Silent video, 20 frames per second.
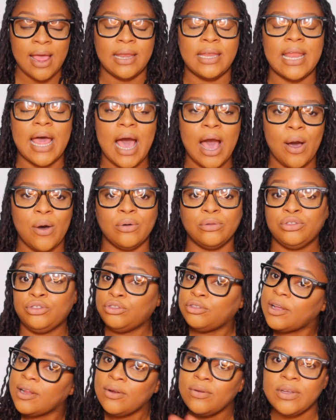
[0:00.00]
Now,
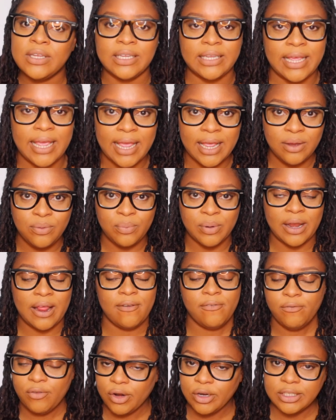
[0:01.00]
straight out the gate, when
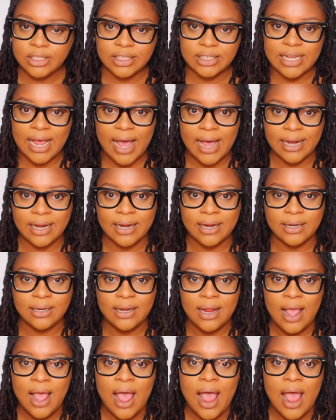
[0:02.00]
I first started,